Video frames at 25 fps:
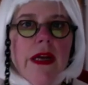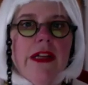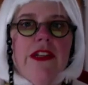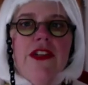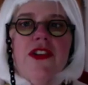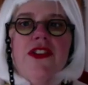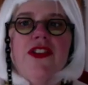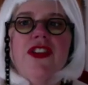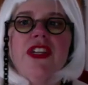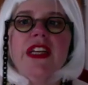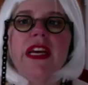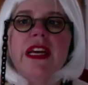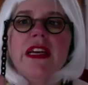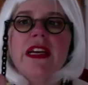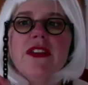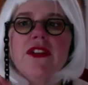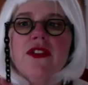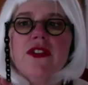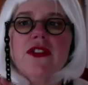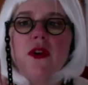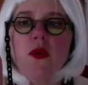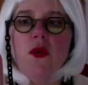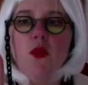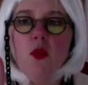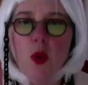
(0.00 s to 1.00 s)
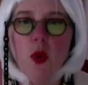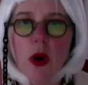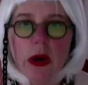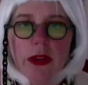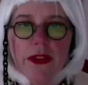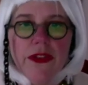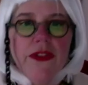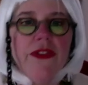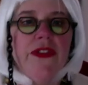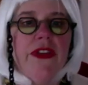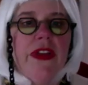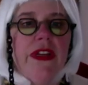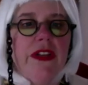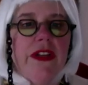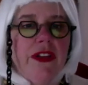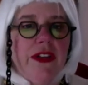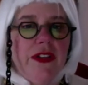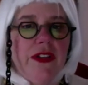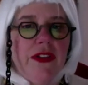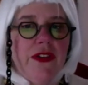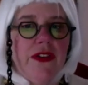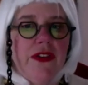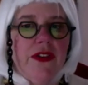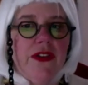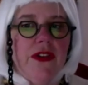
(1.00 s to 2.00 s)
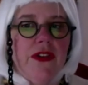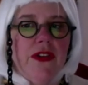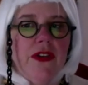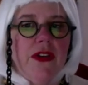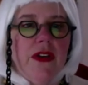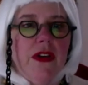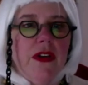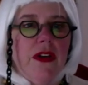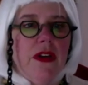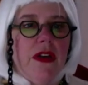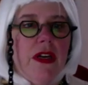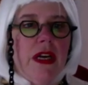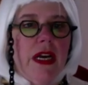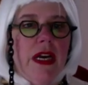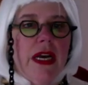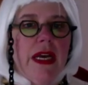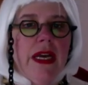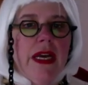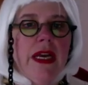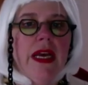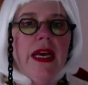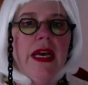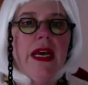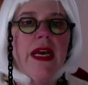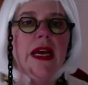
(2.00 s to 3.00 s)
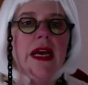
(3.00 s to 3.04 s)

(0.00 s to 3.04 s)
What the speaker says: Just takes one sentence, okay?